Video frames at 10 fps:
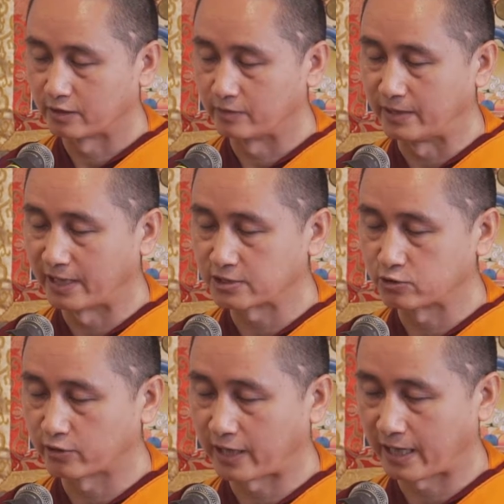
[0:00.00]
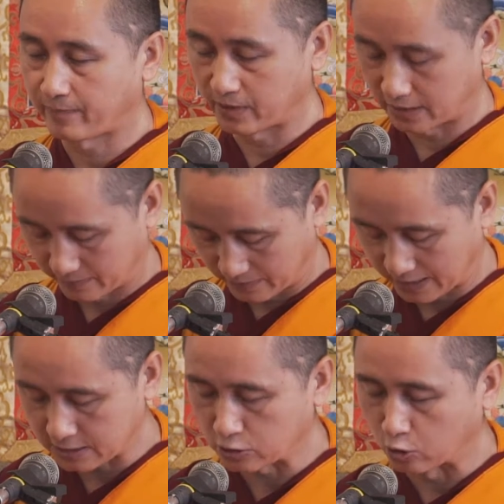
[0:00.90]
If that is not happening, if
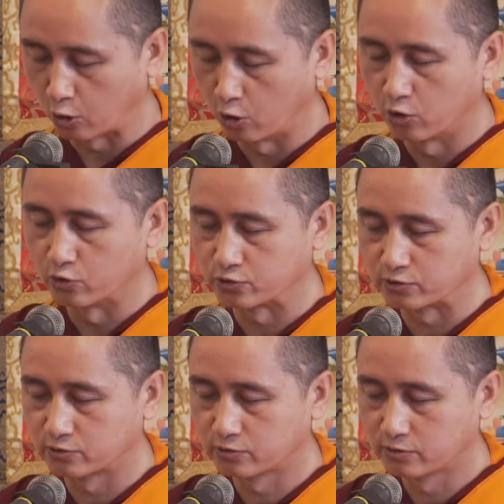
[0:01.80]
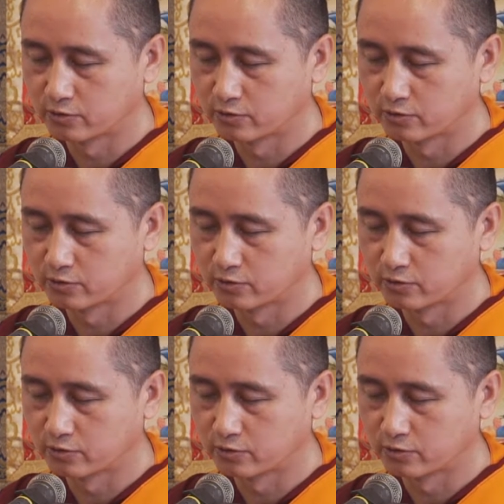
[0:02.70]
that is close,